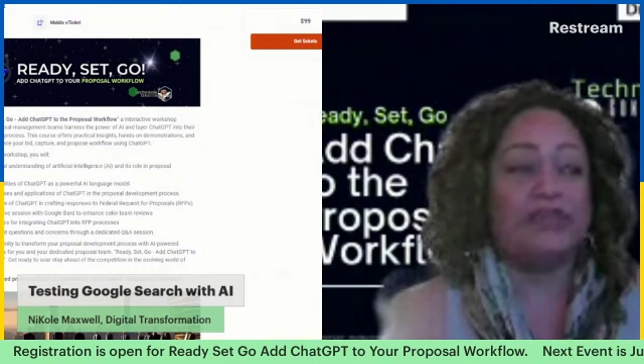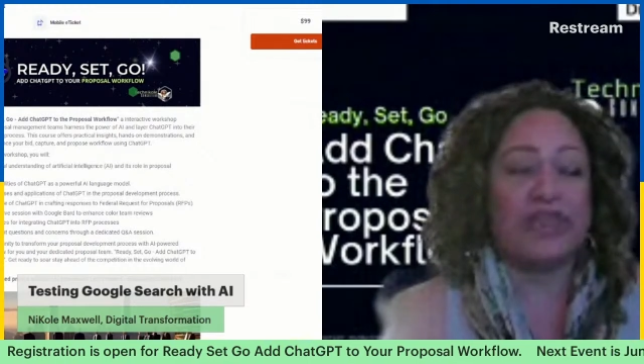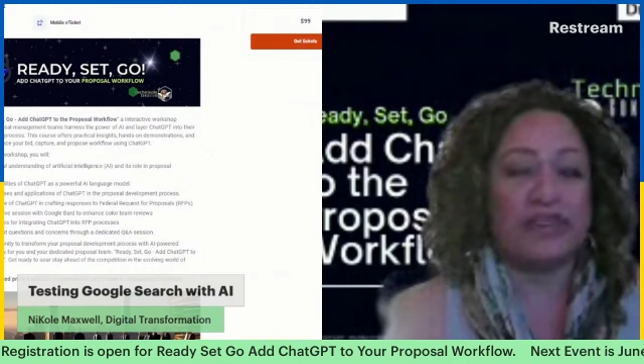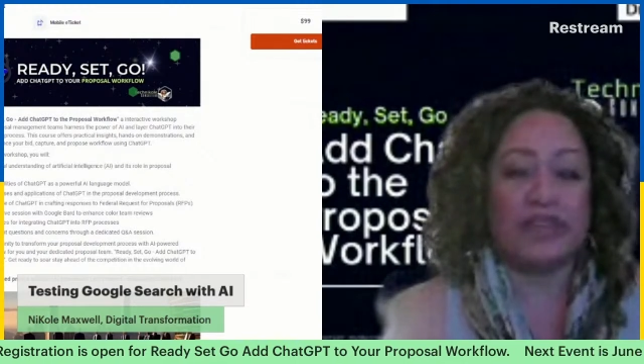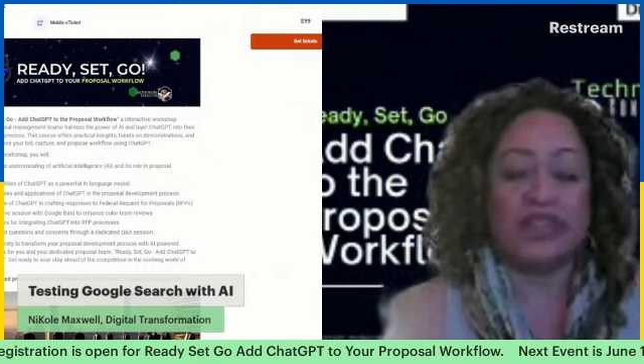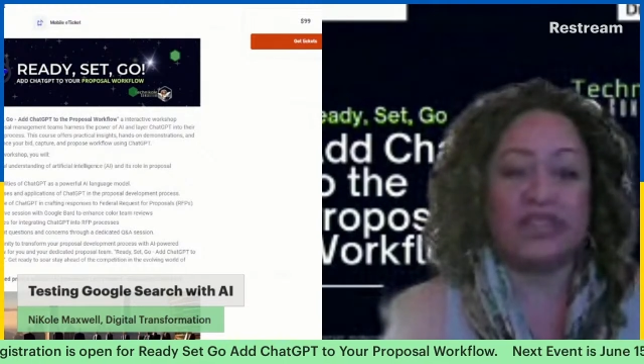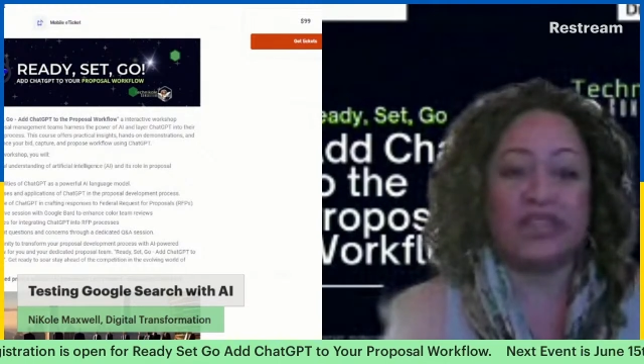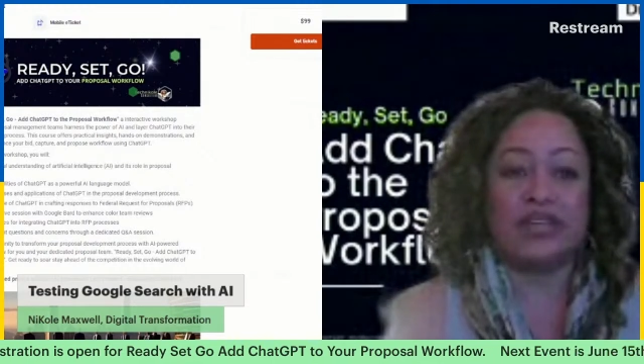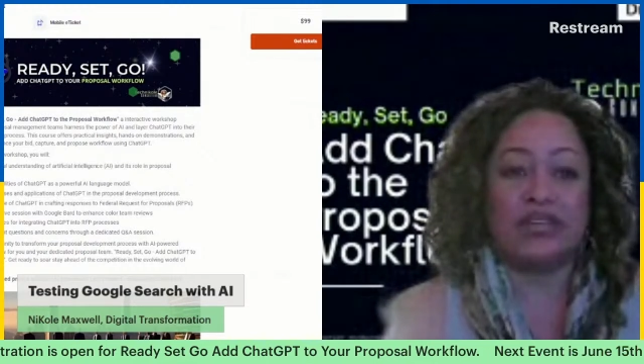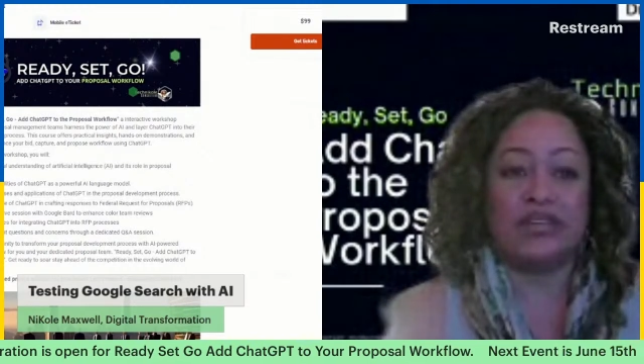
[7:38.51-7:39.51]

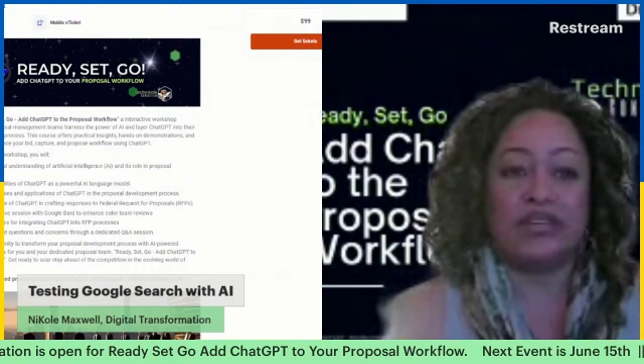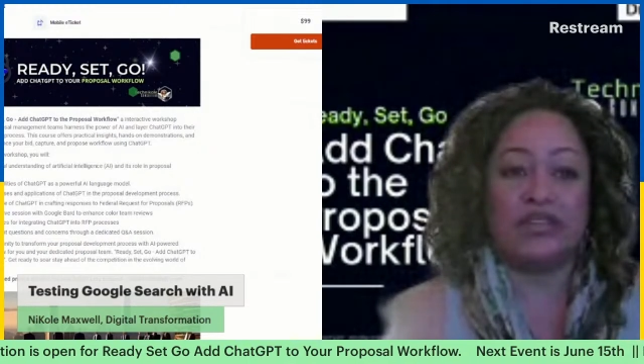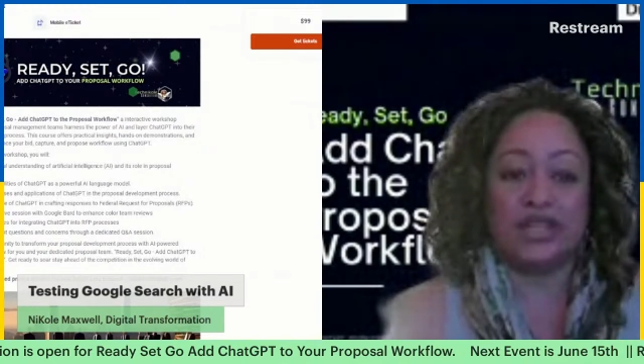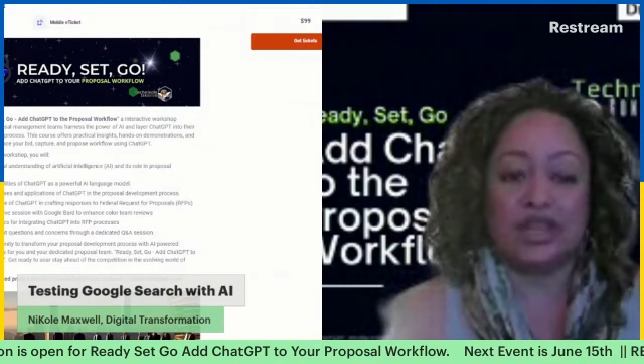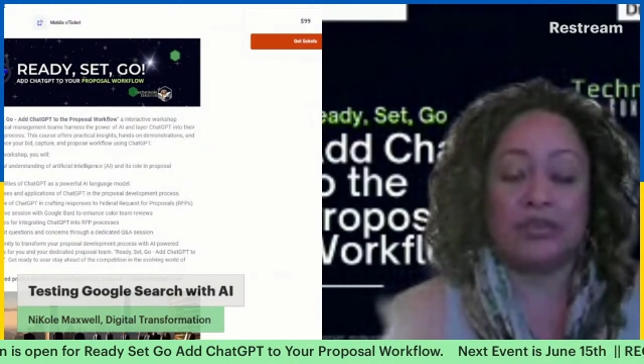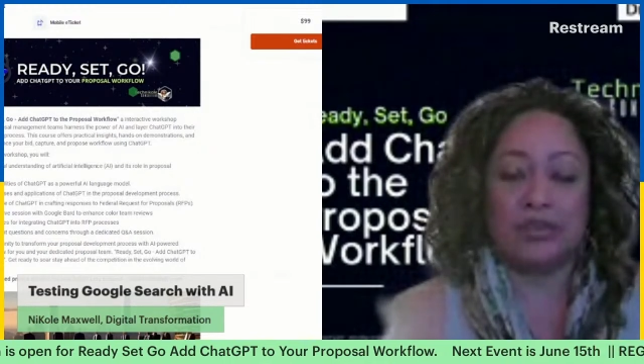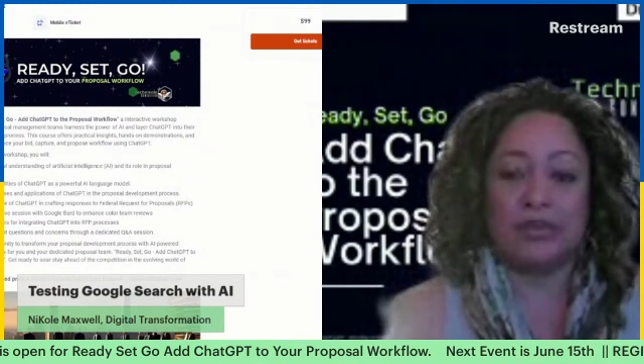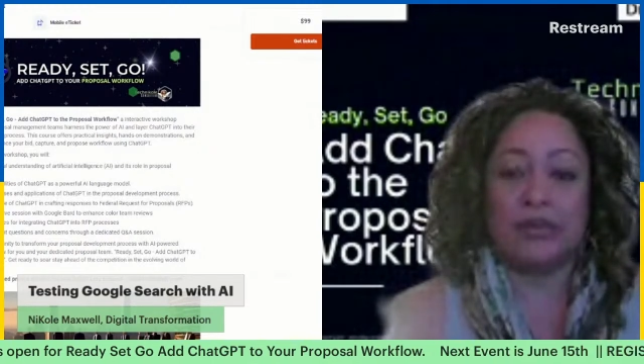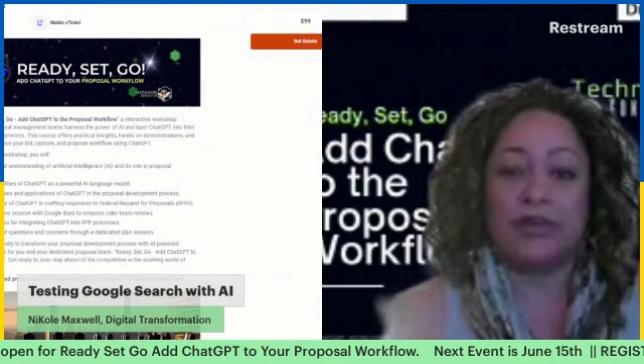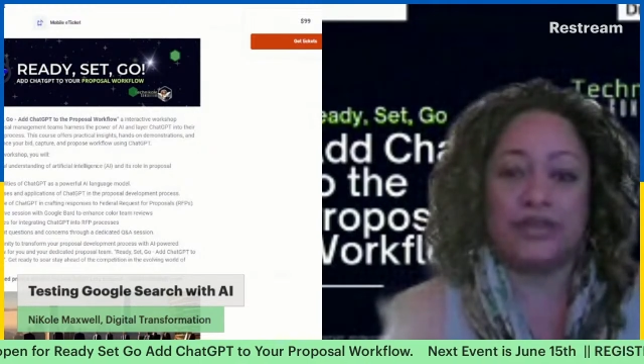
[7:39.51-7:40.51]
definitely link up with
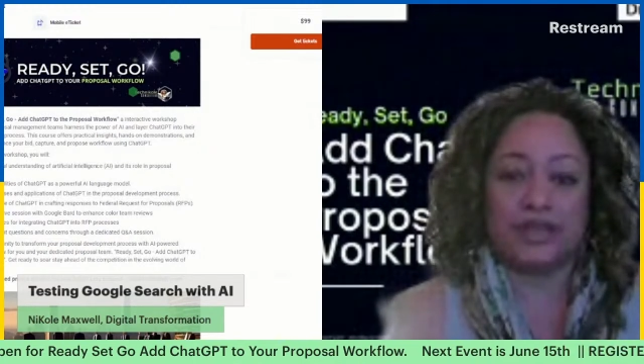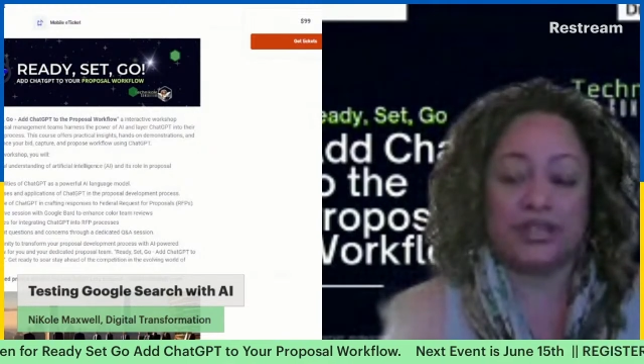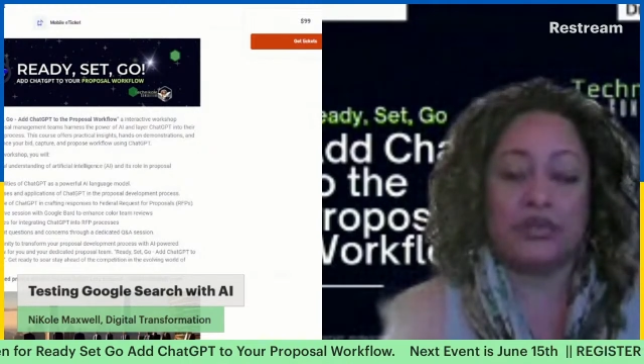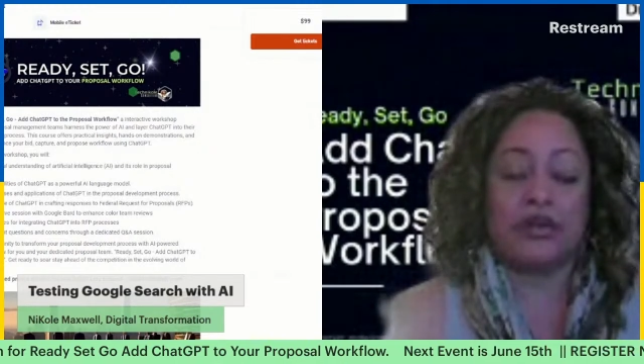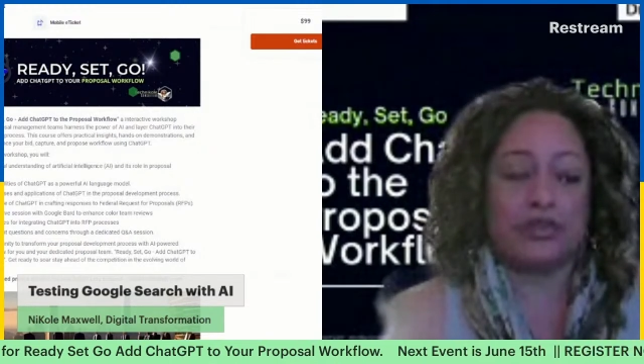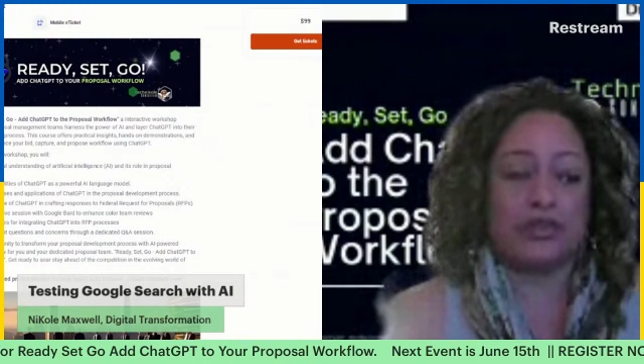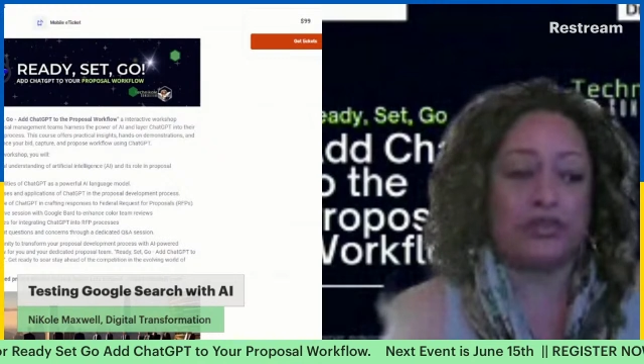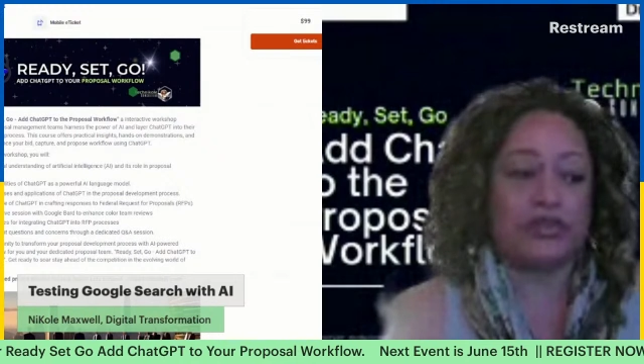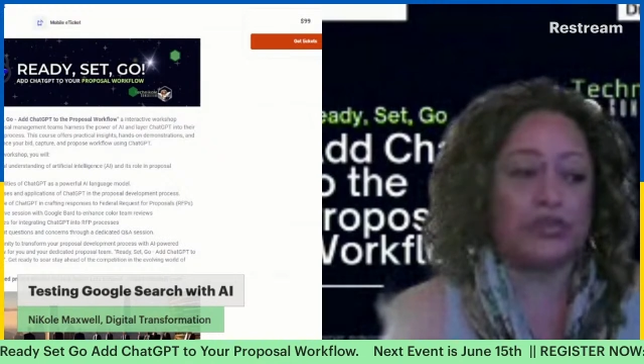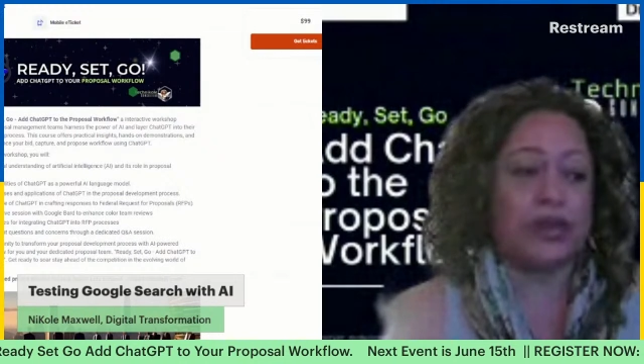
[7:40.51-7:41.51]
me because I do offer
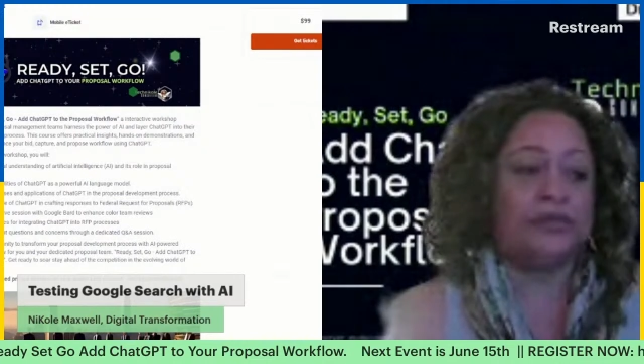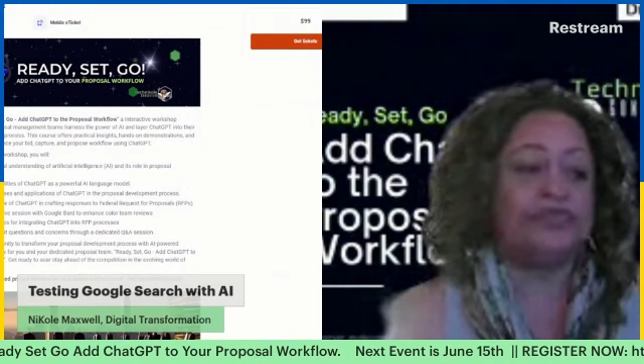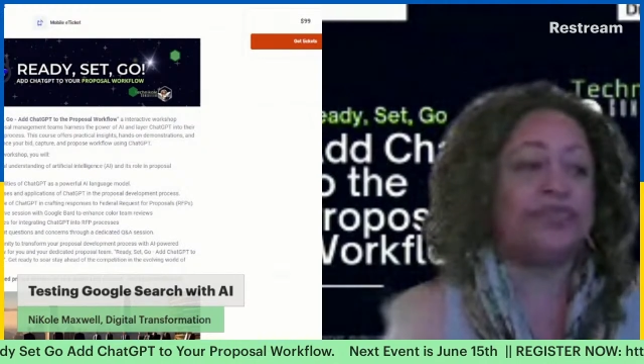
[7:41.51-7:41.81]
those as well.